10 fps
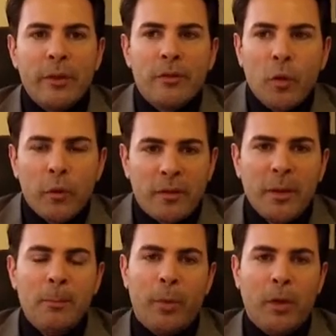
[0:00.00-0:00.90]
It's so
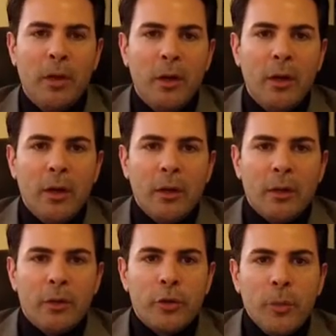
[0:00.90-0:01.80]
simple.
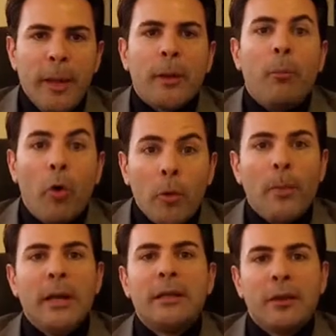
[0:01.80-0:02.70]
You make more
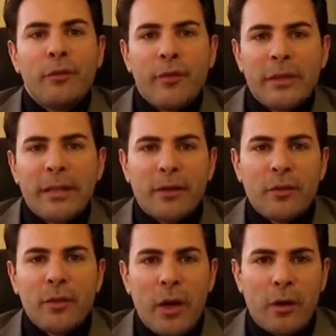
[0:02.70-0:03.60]
money than
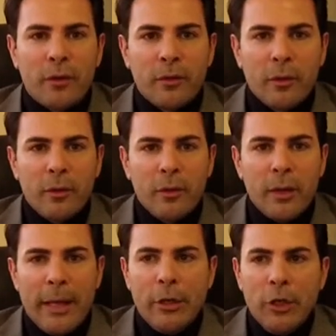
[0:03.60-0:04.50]
$50,000,
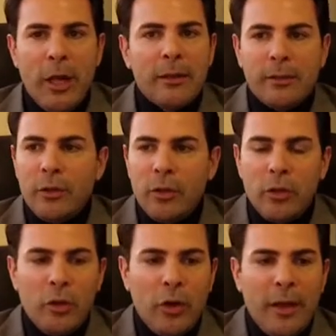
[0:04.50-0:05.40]
and
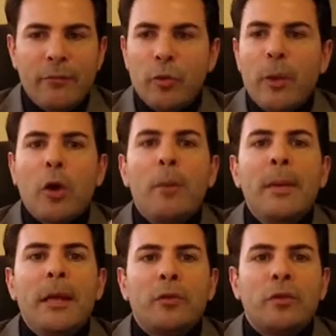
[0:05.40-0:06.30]
you don't have to be
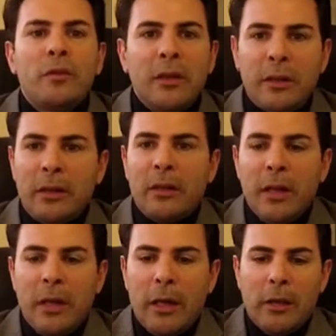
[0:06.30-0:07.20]
committed to sit
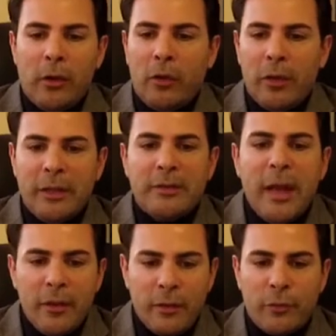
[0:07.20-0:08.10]
on a
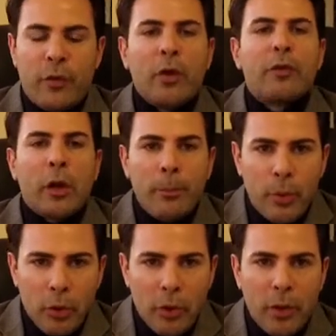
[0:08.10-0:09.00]
desk in front of a
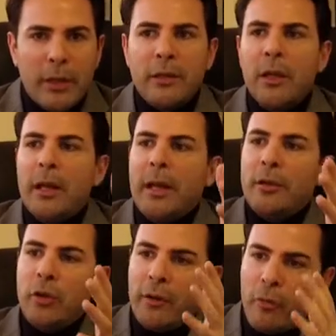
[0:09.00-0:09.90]
computer
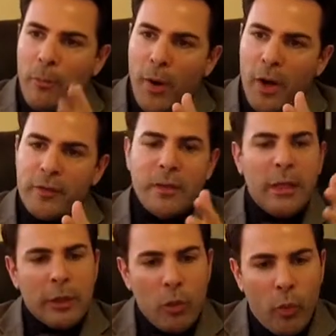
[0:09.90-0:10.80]
and you have a boss
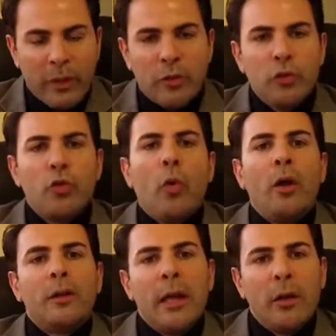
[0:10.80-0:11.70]
telling you what to do
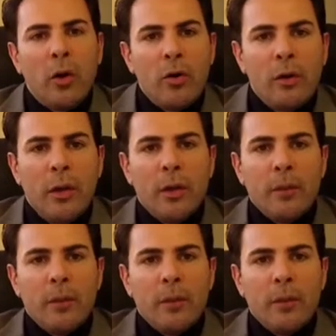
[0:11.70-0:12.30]
all day long.